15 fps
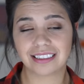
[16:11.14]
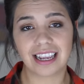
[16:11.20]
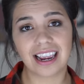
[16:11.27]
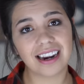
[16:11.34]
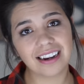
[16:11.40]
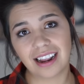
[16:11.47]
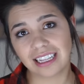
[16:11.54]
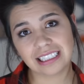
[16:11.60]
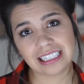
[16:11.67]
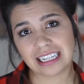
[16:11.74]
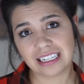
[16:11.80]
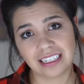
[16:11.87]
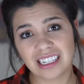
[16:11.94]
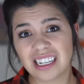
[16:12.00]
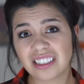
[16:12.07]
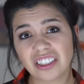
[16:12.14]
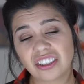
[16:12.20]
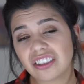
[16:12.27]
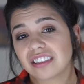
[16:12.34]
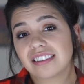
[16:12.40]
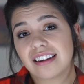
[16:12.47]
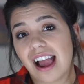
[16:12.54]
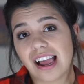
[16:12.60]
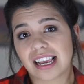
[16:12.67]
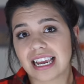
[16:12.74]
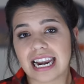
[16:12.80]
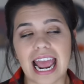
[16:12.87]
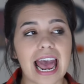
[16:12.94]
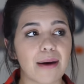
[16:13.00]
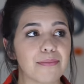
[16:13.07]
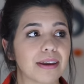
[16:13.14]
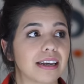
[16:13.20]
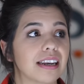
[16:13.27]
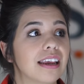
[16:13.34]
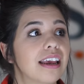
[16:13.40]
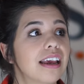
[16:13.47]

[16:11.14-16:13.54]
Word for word: It doesn't. It's just not going to happen.